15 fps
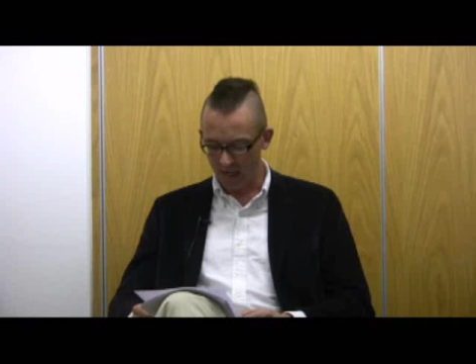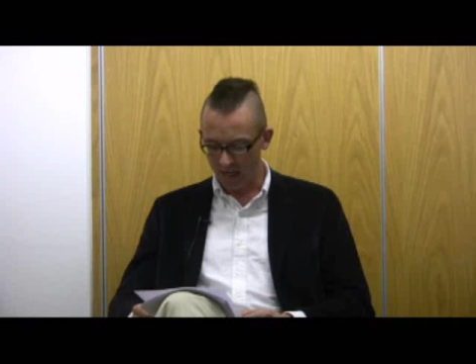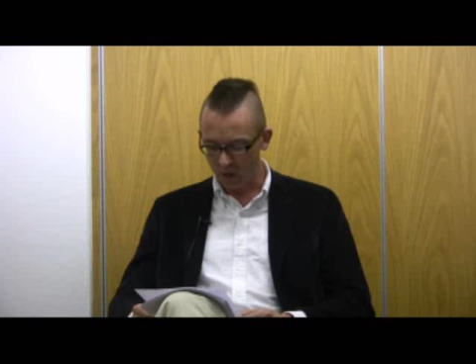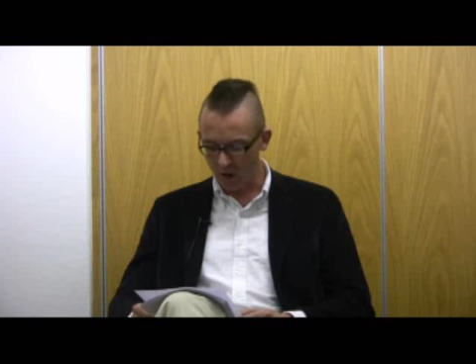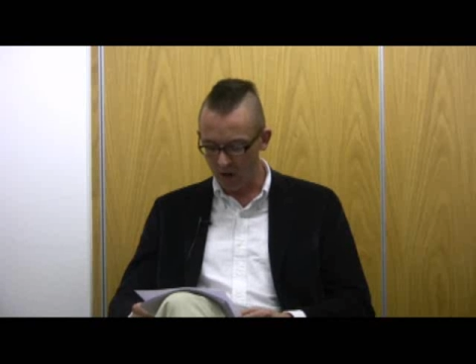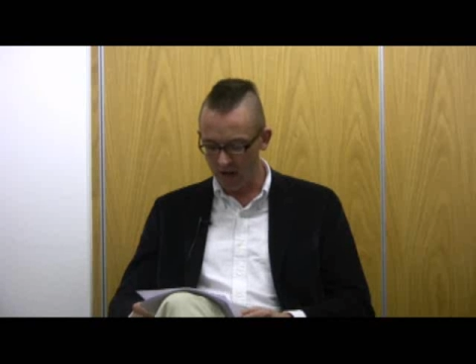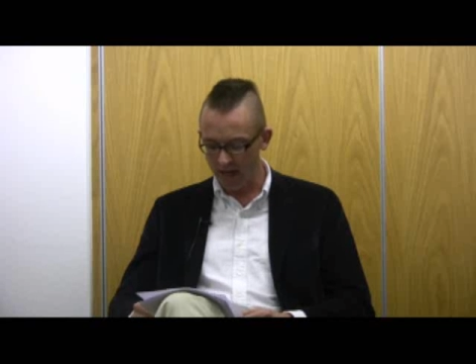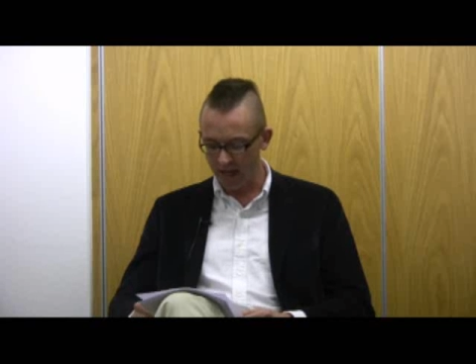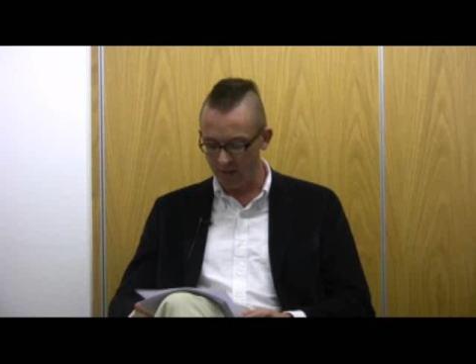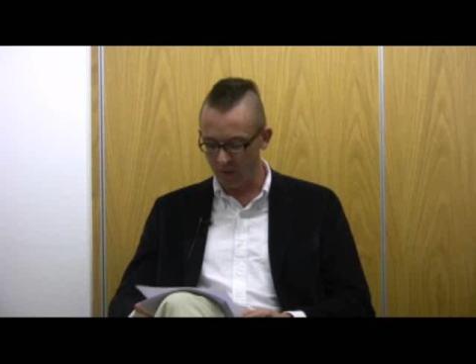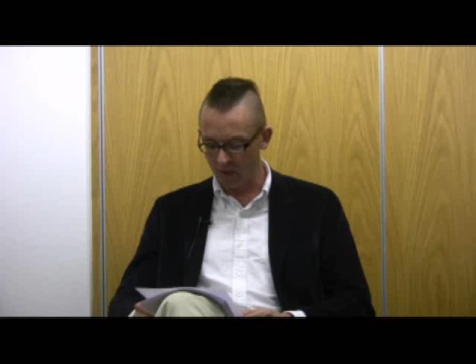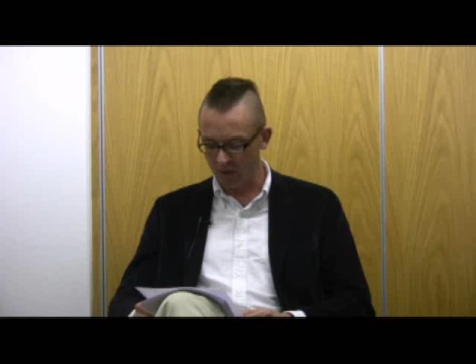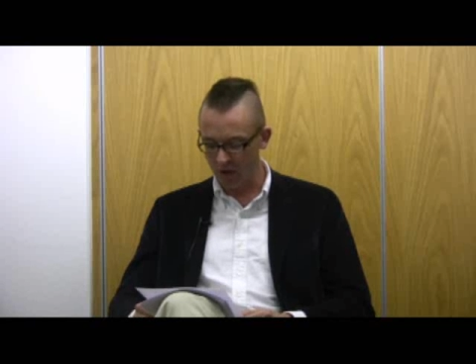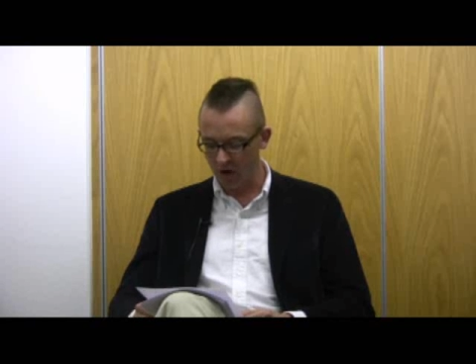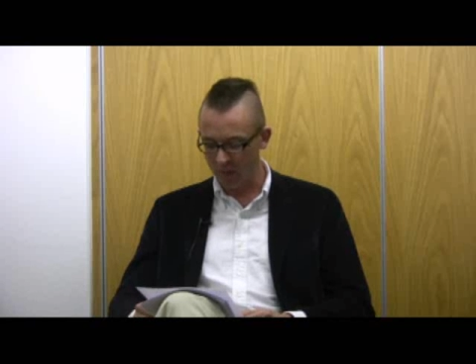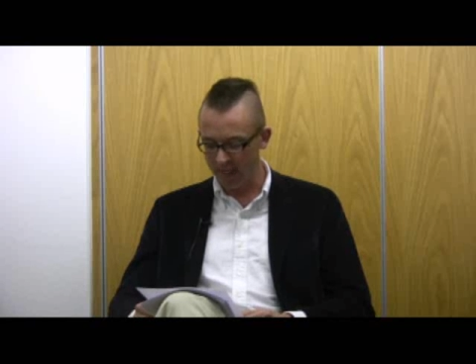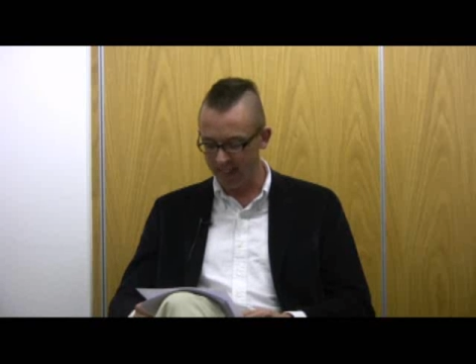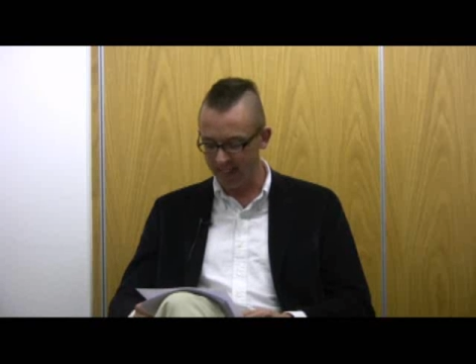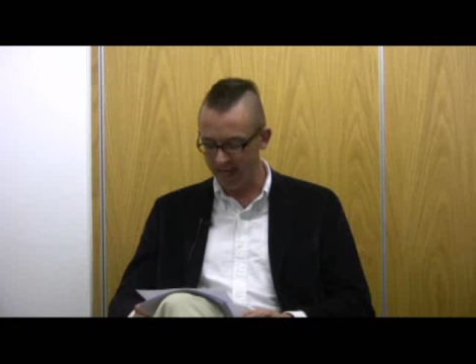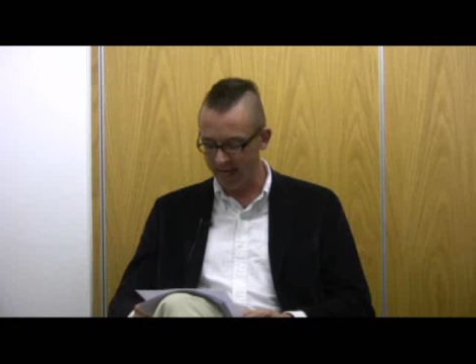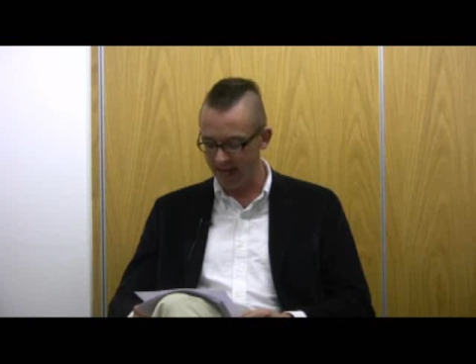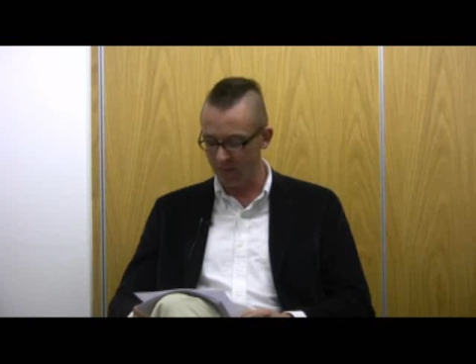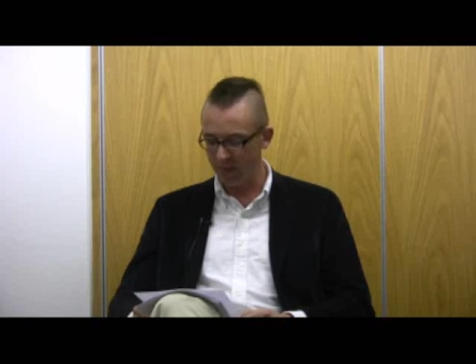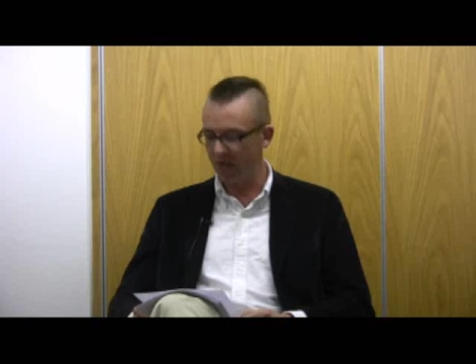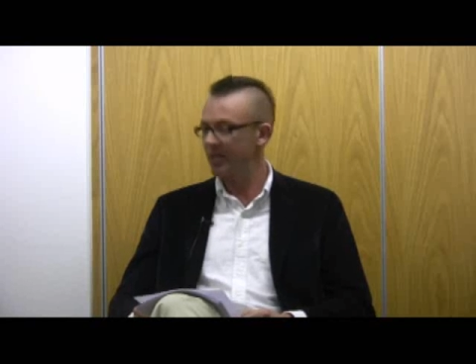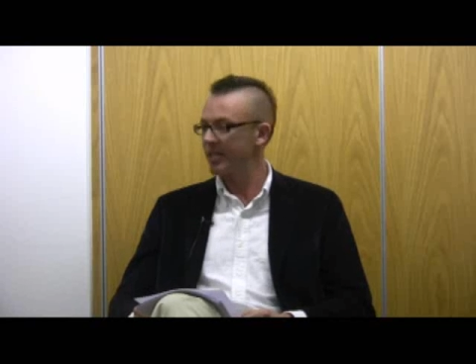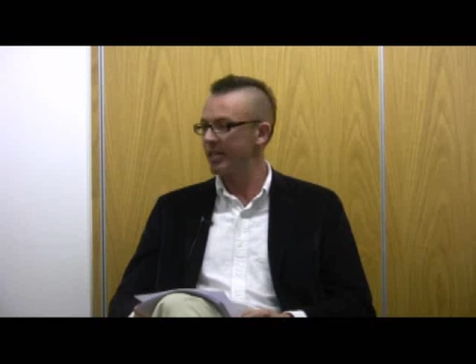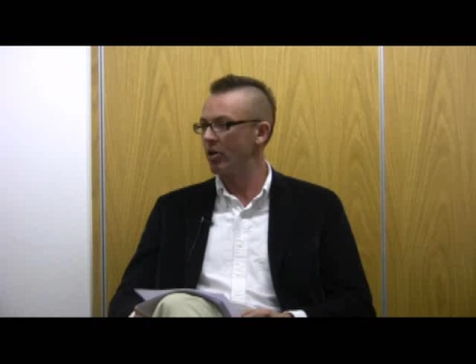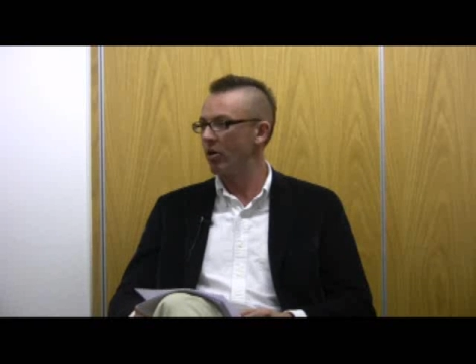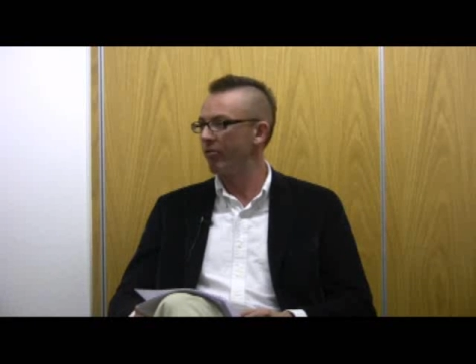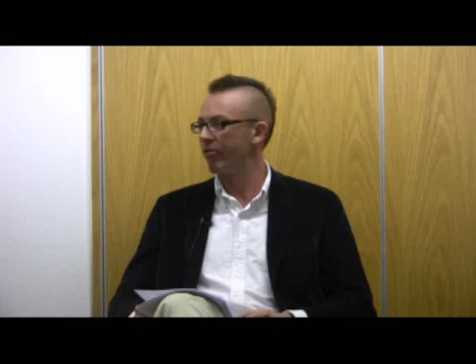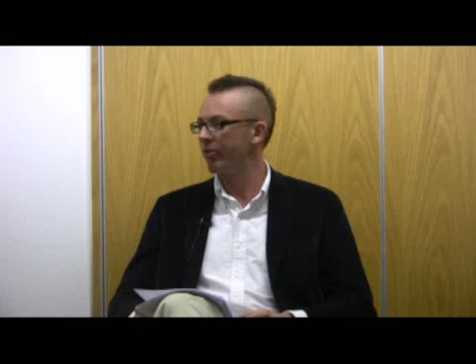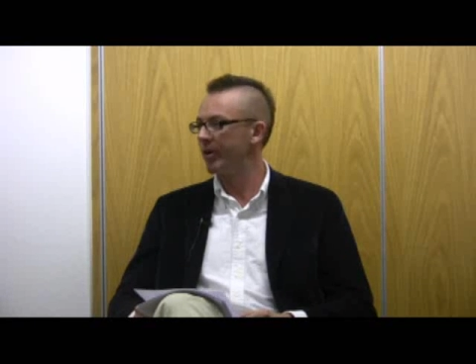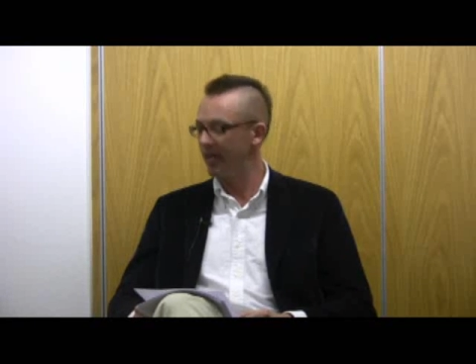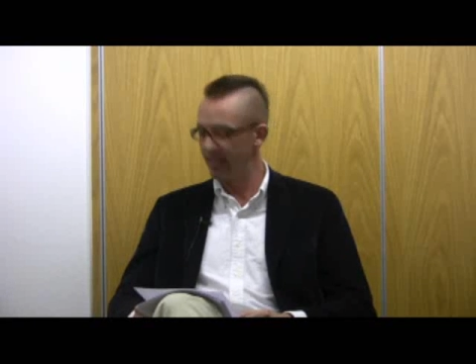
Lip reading: I quote Eribon's comments here because they offer